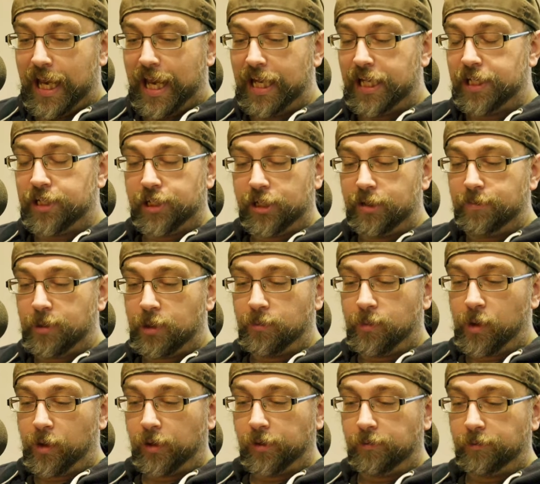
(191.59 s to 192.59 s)
and a turbo
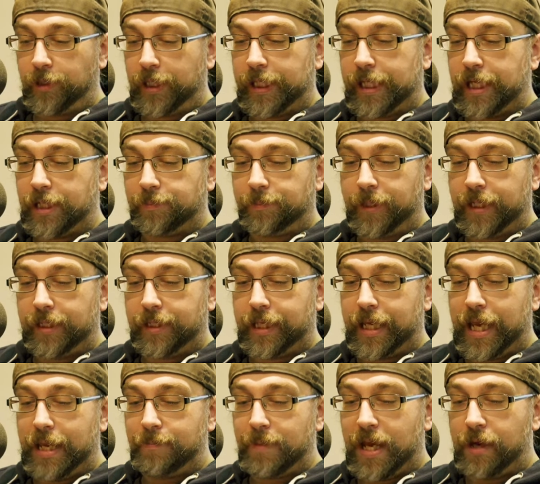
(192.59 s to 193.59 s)
mode where you get to play the
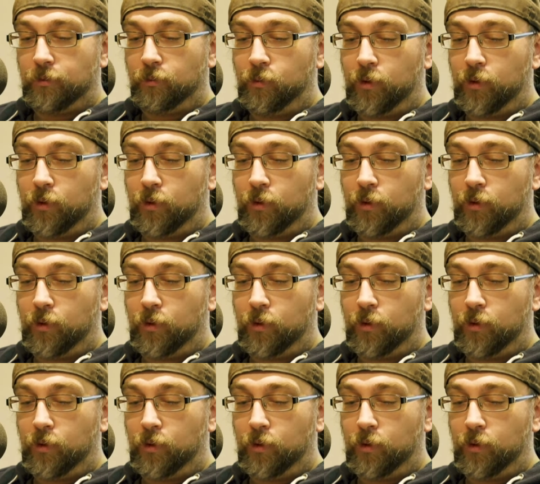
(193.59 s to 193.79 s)
game at